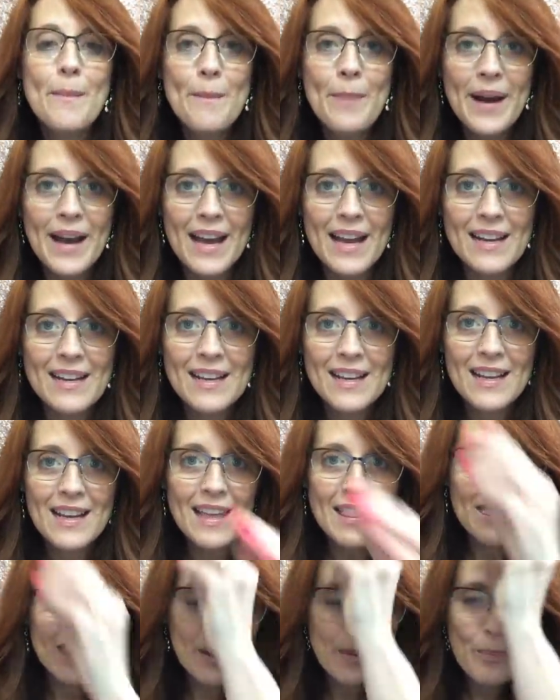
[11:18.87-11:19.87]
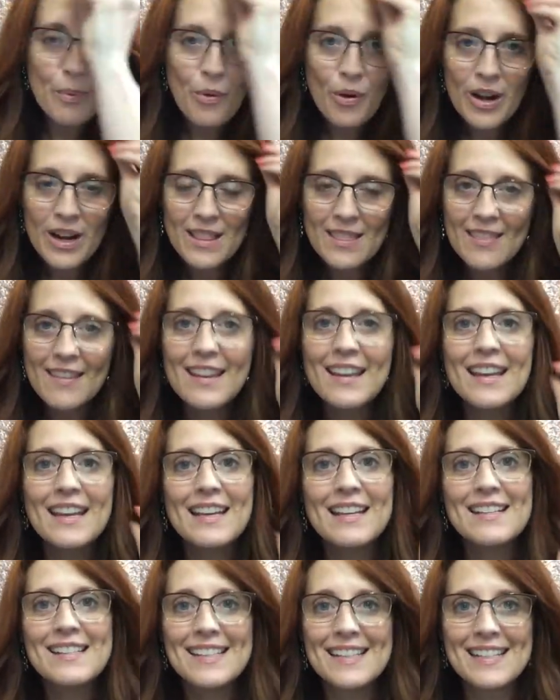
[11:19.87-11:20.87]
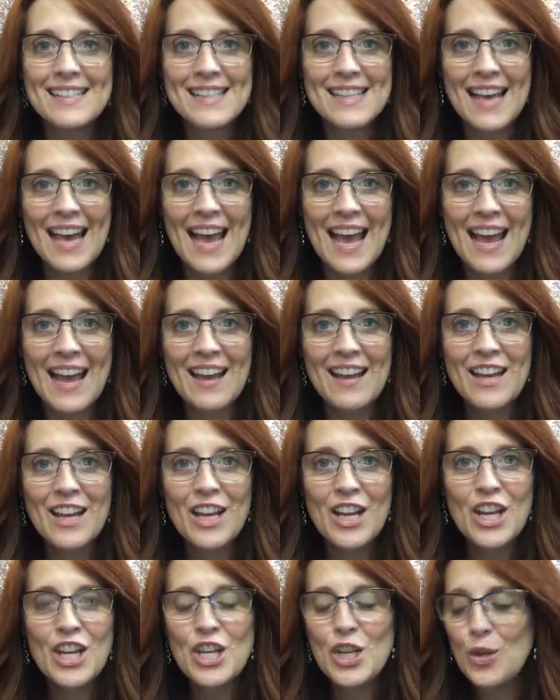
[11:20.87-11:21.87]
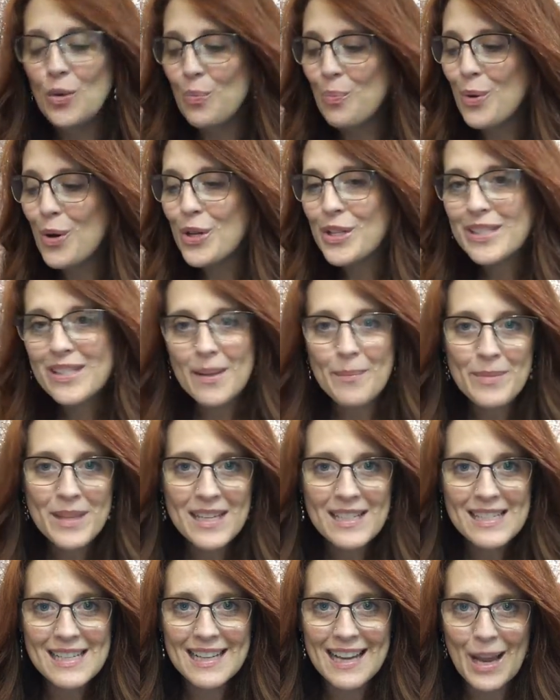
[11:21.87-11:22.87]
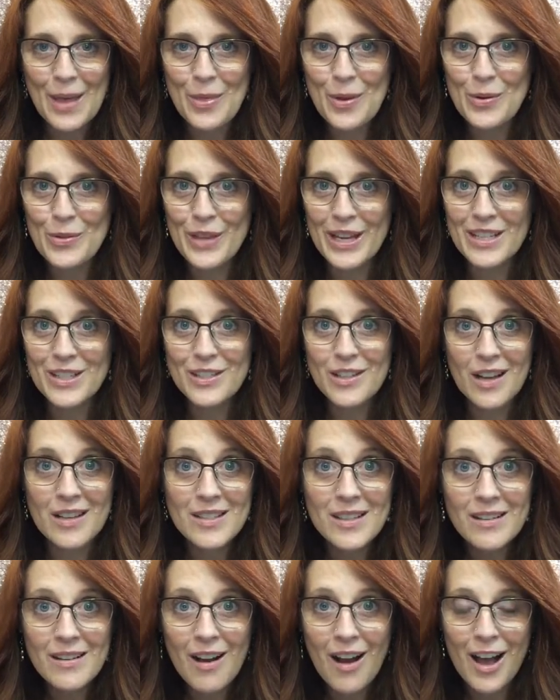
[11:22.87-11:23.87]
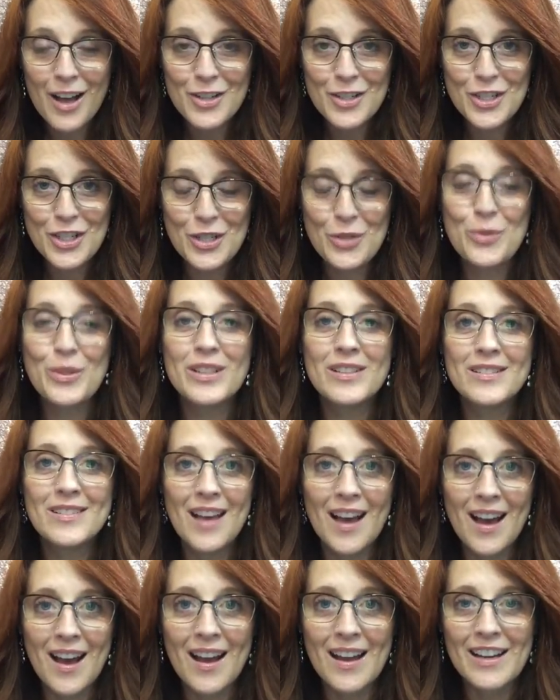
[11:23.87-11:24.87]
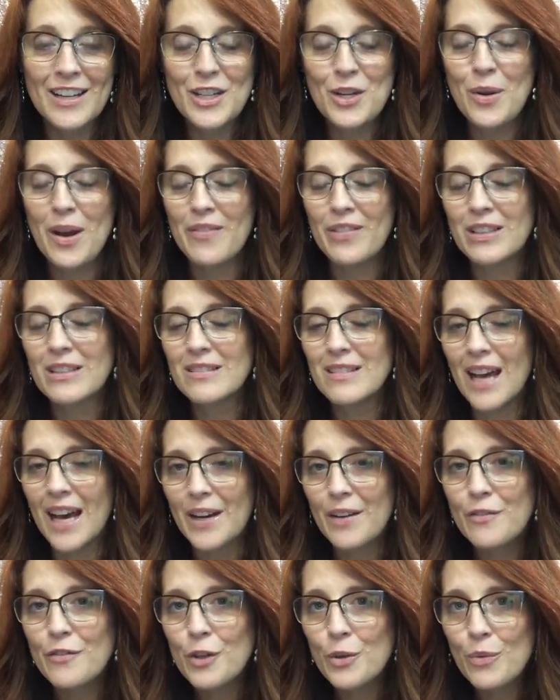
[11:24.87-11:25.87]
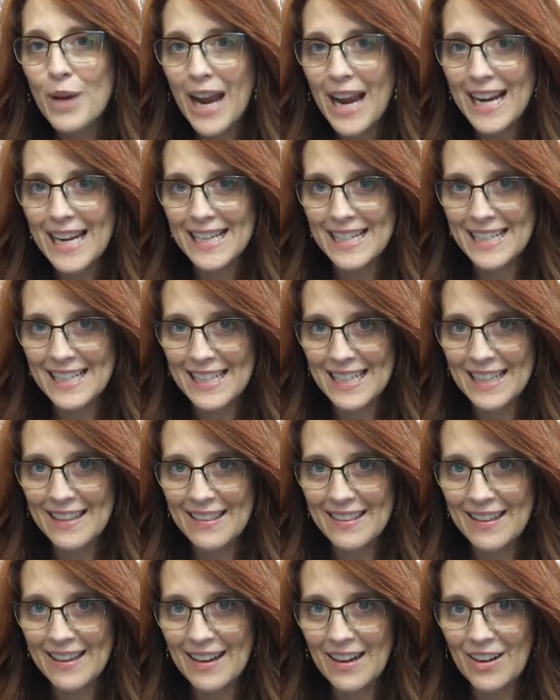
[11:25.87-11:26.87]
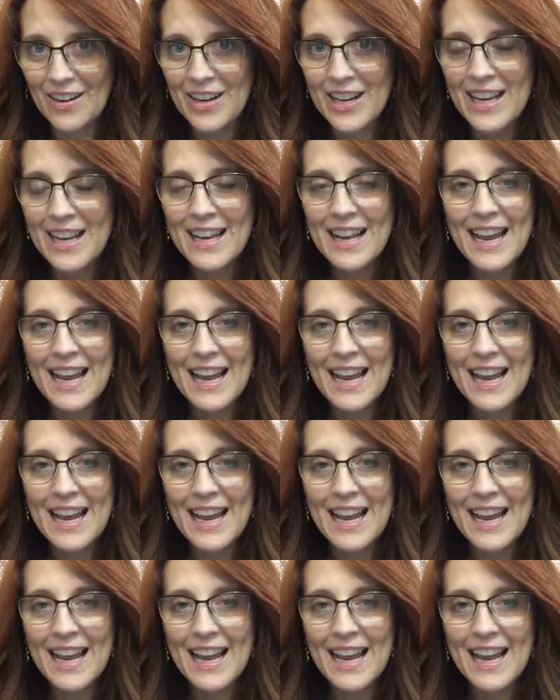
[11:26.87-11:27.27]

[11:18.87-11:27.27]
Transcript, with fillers: But the important thing is that you put something together that doesn't cost you a lot. You have a lot of variety in there.